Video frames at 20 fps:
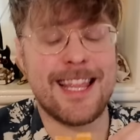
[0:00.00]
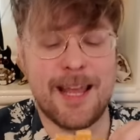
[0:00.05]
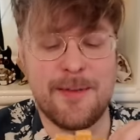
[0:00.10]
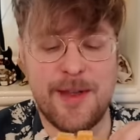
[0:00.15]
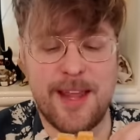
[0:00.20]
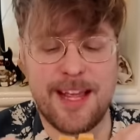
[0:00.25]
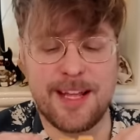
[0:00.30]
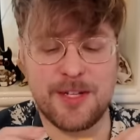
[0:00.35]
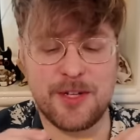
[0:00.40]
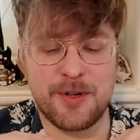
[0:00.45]
Let
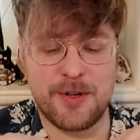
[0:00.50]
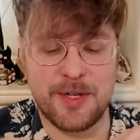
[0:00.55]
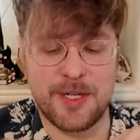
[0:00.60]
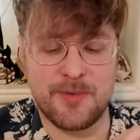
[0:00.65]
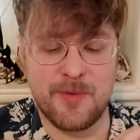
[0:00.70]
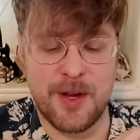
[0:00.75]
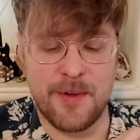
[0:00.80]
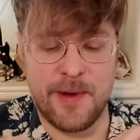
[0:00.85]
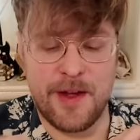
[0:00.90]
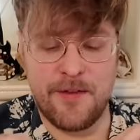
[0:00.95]
me
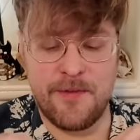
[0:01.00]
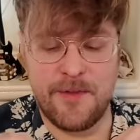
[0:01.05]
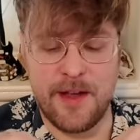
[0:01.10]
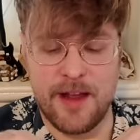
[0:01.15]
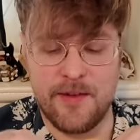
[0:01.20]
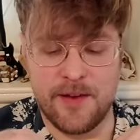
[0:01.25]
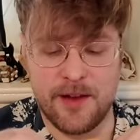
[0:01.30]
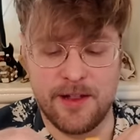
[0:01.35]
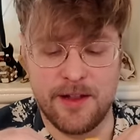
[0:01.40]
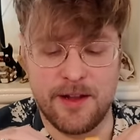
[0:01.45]
introduce one of my
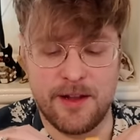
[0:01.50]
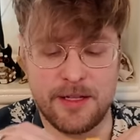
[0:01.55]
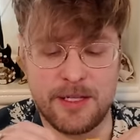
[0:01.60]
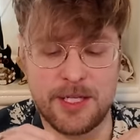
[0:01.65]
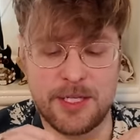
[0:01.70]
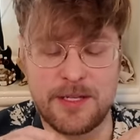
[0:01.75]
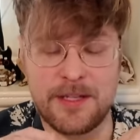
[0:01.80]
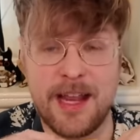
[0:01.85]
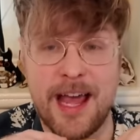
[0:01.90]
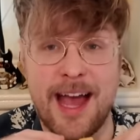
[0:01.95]
favorite little
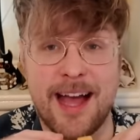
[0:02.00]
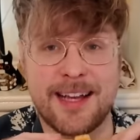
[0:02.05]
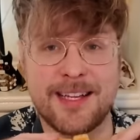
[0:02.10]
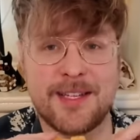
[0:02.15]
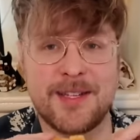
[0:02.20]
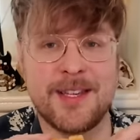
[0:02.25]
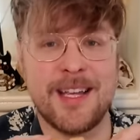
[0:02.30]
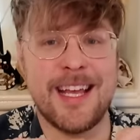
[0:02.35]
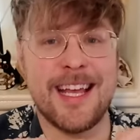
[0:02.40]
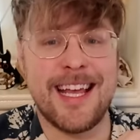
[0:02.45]

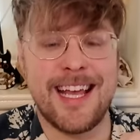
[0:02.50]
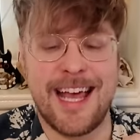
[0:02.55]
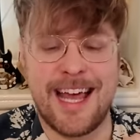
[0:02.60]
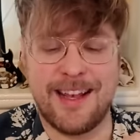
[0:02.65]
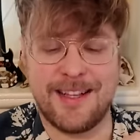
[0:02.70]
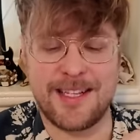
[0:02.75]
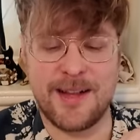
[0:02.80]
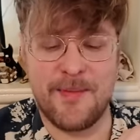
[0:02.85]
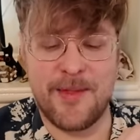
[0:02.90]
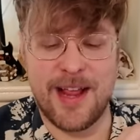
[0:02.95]
snacks.
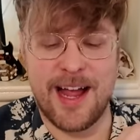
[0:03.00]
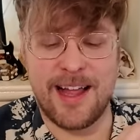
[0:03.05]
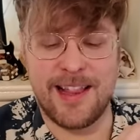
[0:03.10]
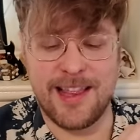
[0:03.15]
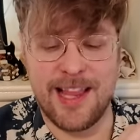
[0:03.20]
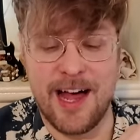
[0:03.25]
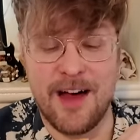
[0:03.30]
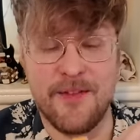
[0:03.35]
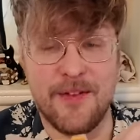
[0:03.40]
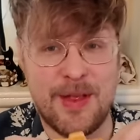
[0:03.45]
And something I
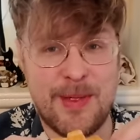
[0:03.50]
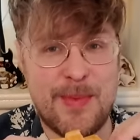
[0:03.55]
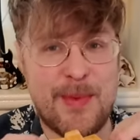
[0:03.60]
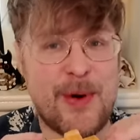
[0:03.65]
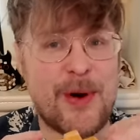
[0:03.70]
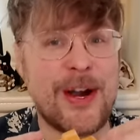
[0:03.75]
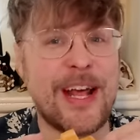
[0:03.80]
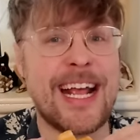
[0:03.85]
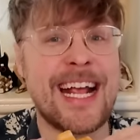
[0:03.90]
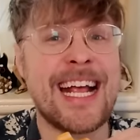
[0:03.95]
love in the
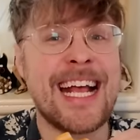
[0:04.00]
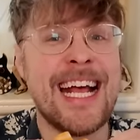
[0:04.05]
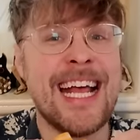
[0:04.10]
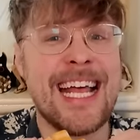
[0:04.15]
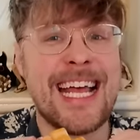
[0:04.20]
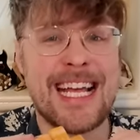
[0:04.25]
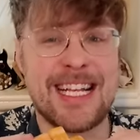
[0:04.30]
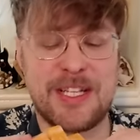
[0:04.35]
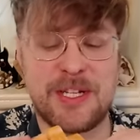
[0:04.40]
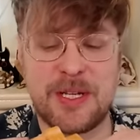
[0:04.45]
morning
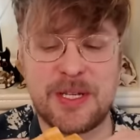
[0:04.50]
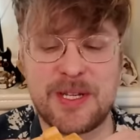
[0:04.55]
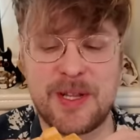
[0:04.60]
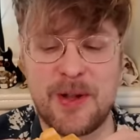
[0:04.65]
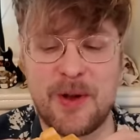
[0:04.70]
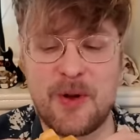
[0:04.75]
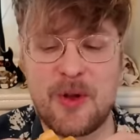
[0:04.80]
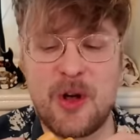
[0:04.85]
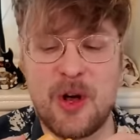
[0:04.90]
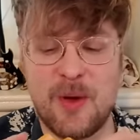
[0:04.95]
is just
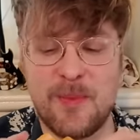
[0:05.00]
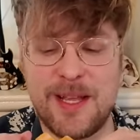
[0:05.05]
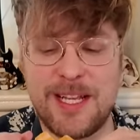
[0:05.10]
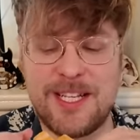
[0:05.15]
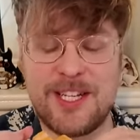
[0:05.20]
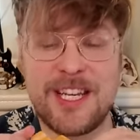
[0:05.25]
little Colby